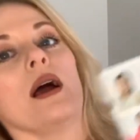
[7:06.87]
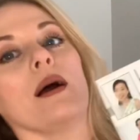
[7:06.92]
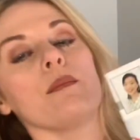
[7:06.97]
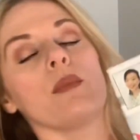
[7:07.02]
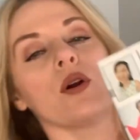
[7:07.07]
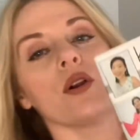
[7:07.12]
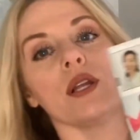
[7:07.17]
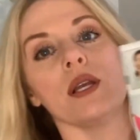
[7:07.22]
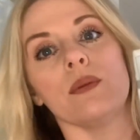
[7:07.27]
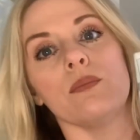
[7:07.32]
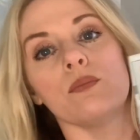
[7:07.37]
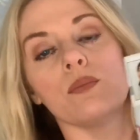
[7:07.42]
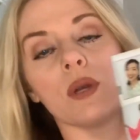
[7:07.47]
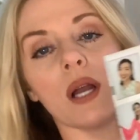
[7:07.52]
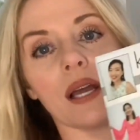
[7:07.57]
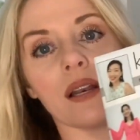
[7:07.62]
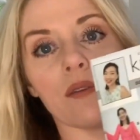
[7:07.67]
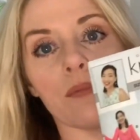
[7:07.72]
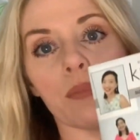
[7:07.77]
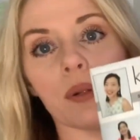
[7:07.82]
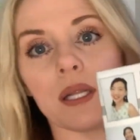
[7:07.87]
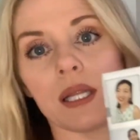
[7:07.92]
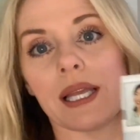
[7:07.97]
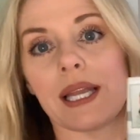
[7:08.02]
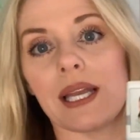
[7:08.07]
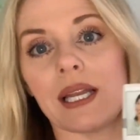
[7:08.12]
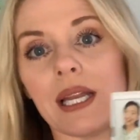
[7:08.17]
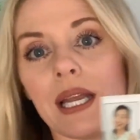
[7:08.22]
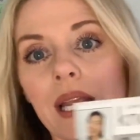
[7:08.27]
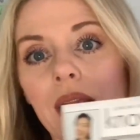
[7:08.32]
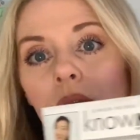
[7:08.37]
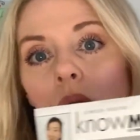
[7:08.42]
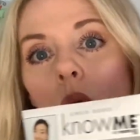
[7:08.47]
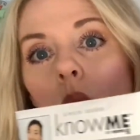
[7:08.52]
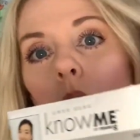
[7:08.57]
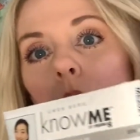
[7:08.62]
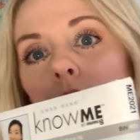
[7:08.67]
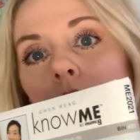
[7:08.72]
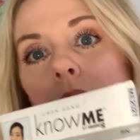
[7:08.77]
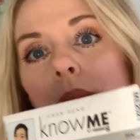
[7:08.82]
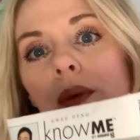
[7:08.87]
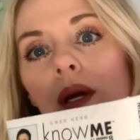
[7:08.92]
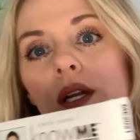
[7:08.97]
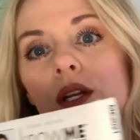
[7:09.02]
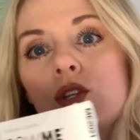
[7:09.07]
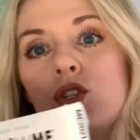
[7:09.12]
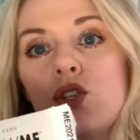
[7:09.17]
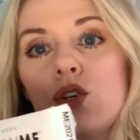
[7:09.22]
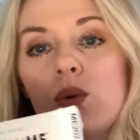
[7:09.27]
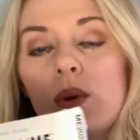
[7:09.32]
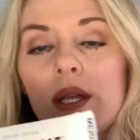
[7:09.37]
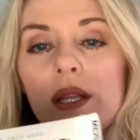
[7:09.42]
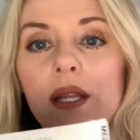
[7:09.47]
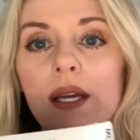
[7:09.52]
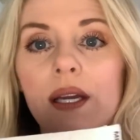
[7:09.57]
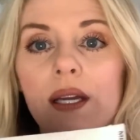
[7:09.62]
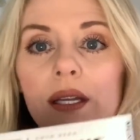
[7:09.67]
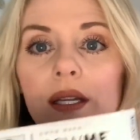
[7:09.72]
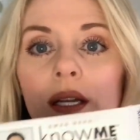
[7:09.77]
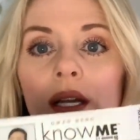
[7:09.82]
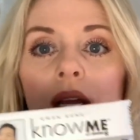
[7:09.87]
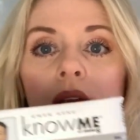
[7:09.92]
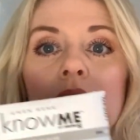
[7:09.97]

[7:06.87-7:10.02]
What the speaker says: I'm already kind of planning what I'm gonna do with it.